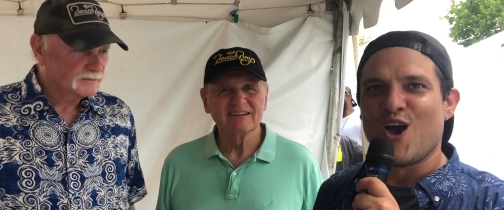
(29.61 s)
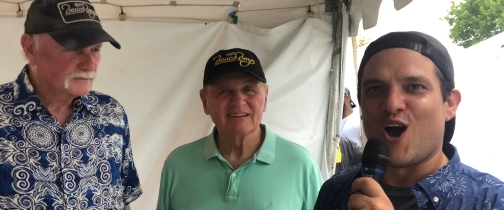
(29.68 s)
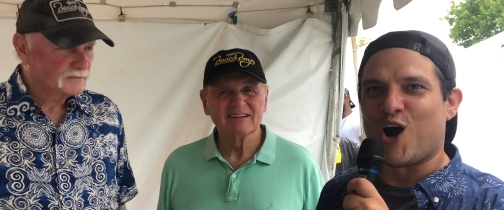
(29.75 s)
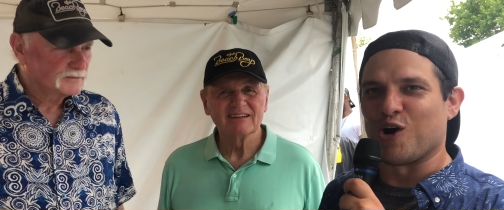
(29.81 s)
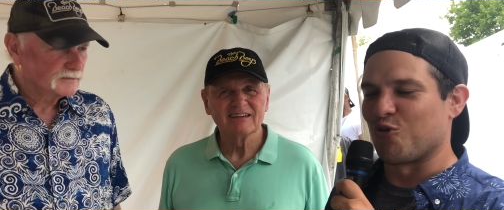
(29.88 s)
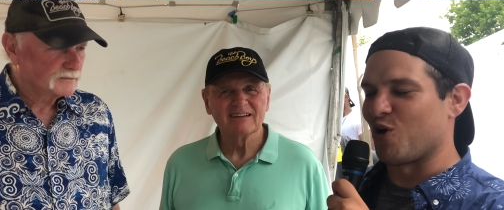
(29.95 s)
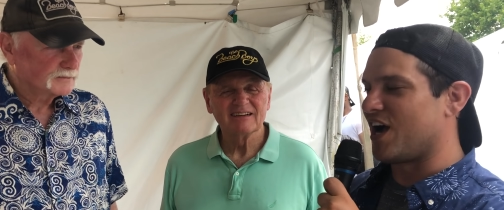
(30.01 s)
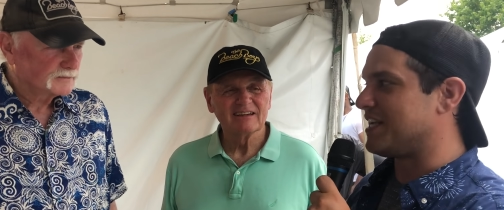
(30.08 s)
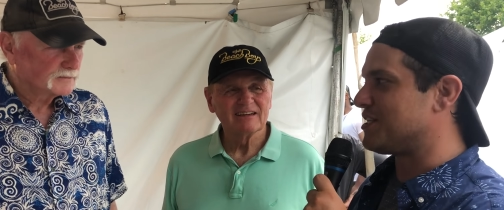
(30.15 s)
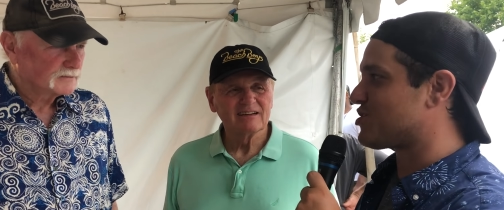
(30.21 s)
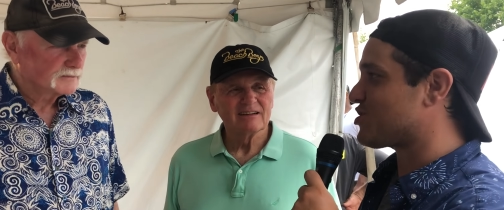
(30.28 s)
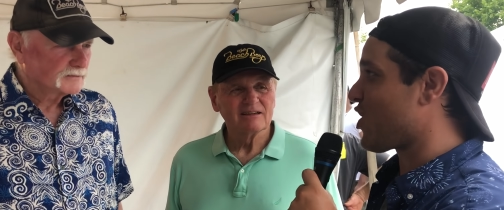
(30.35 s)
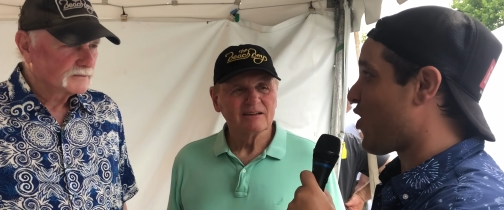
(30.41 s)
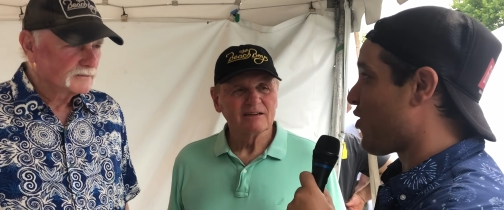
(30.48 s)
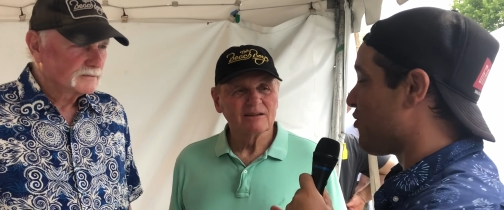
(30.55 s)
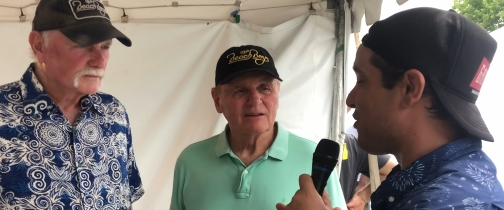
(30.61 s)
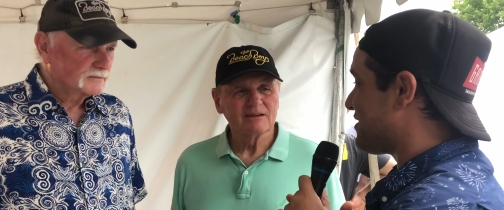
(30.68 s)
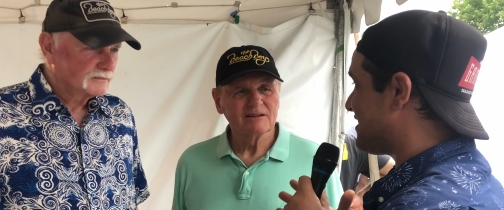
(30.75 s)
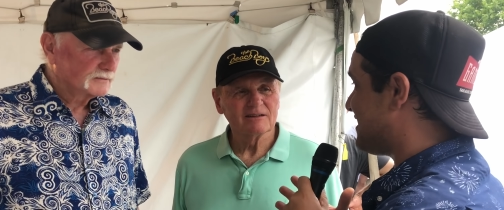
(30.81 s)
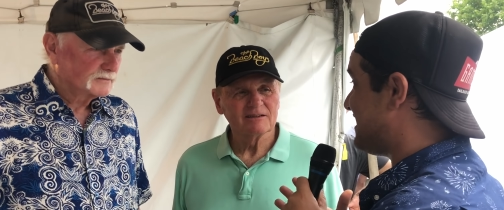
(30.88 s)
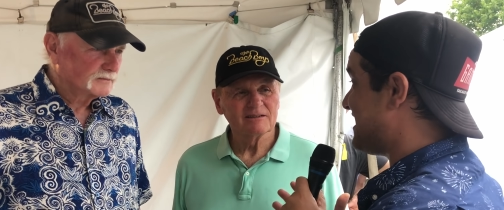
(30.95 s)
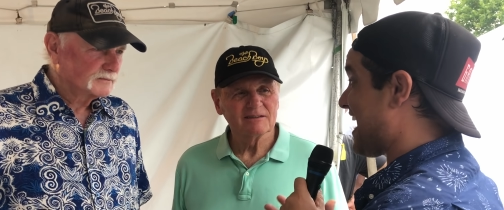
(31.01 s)
Speaker 1: All right, so
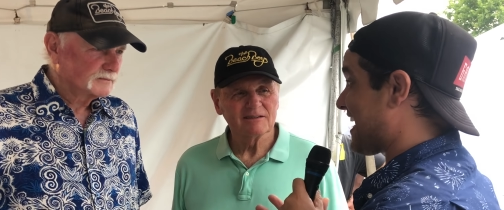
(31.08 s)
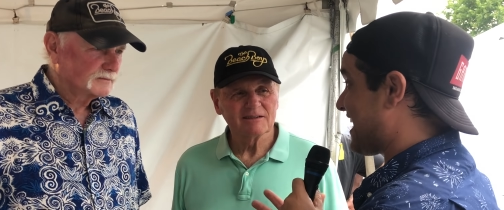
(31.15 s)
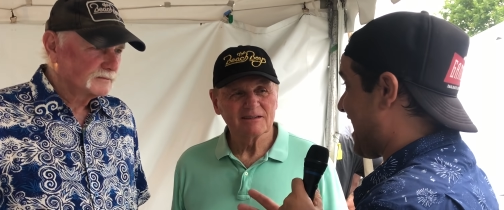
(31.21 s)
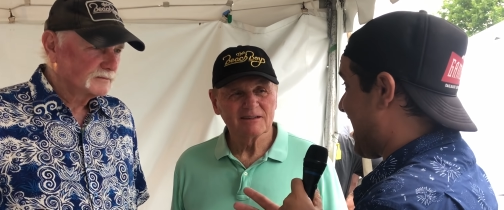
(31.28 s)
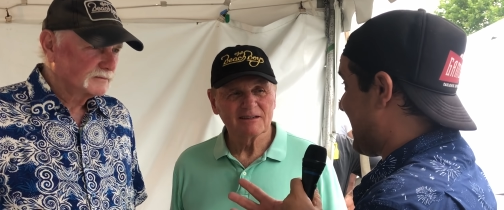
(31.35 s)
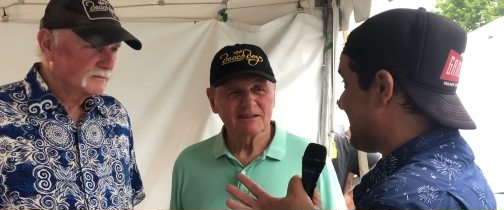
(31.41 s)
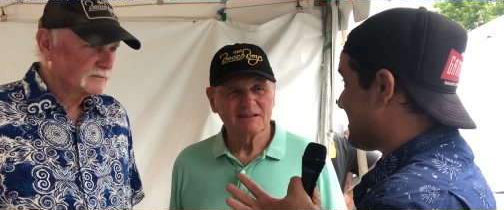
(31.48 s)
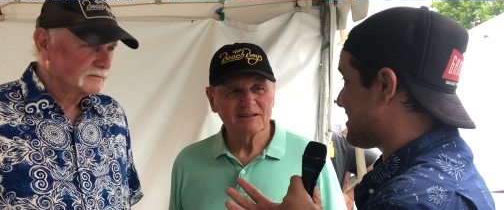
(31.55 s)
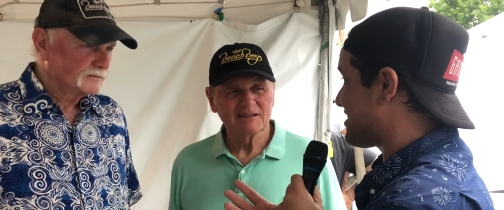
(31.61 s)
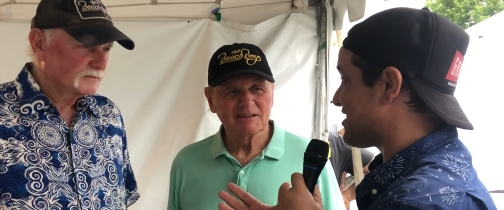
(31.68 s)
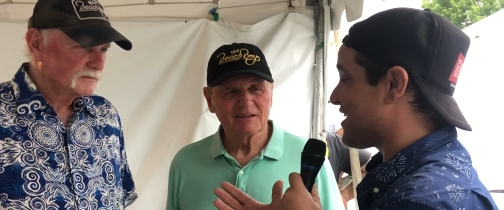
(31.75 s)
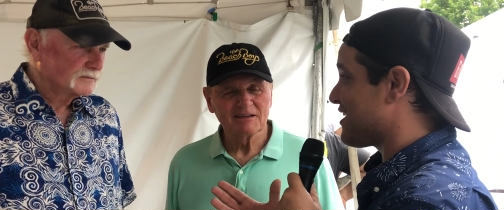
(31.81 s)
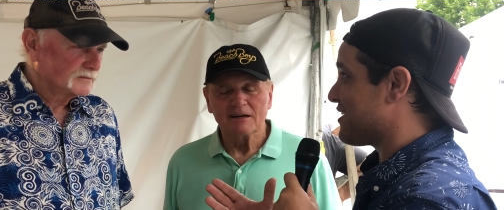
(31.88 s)
decades